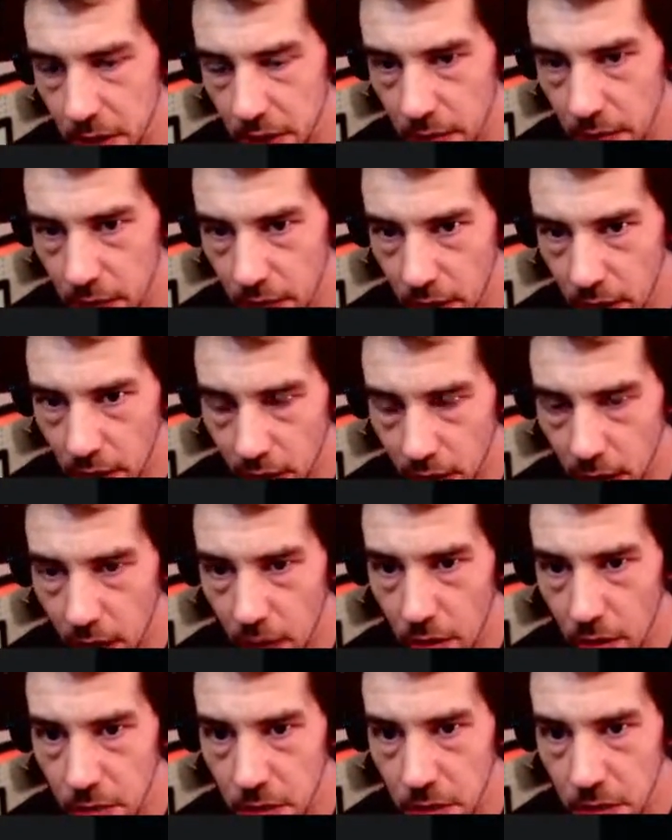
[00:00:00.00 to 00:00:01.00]
on their
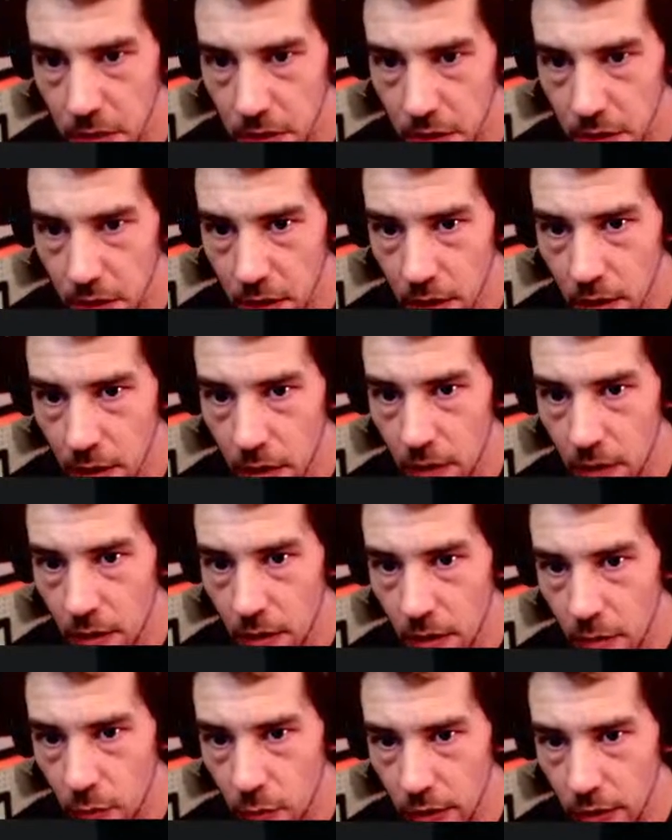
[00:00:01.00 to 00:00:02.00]
accounts
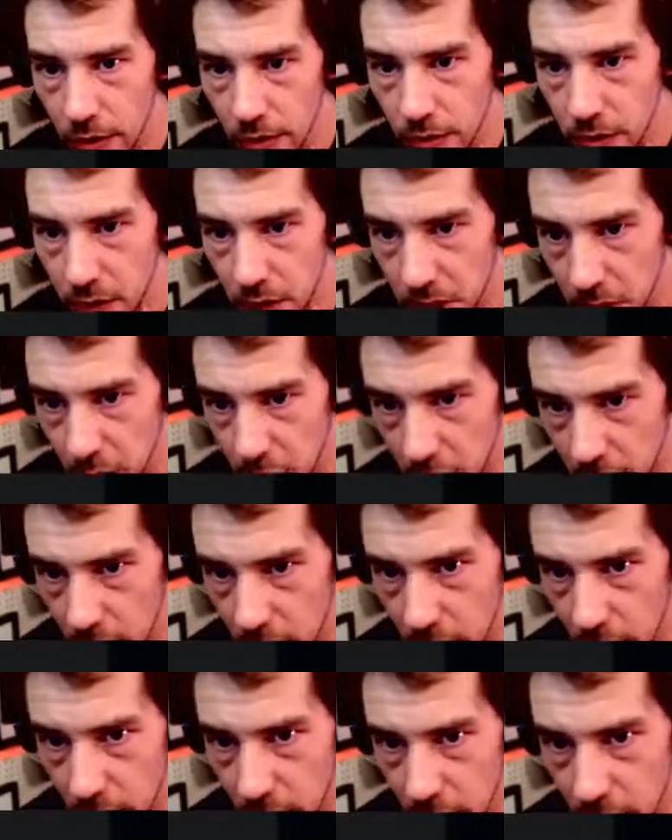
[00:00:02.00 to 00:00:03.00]
will
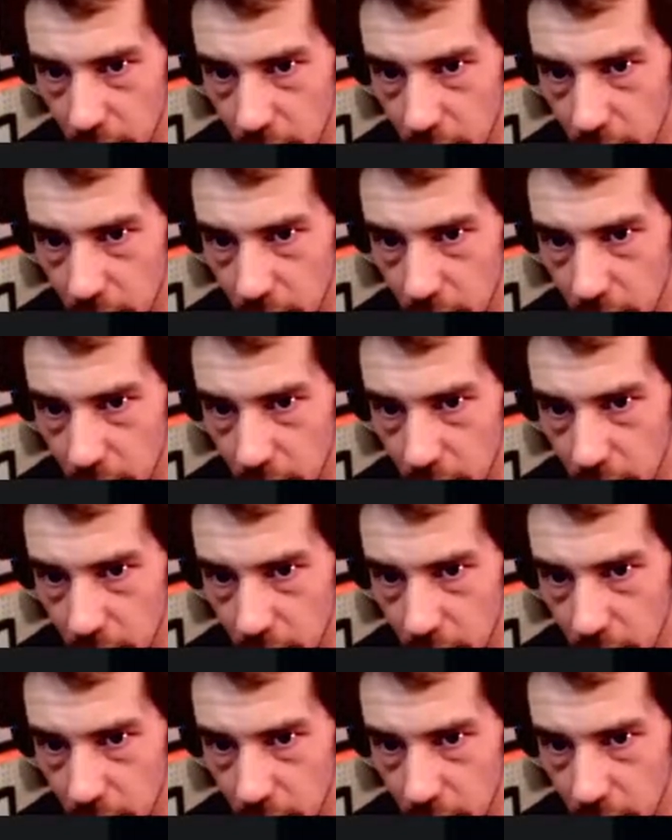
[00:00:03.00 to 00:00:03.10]
disappear.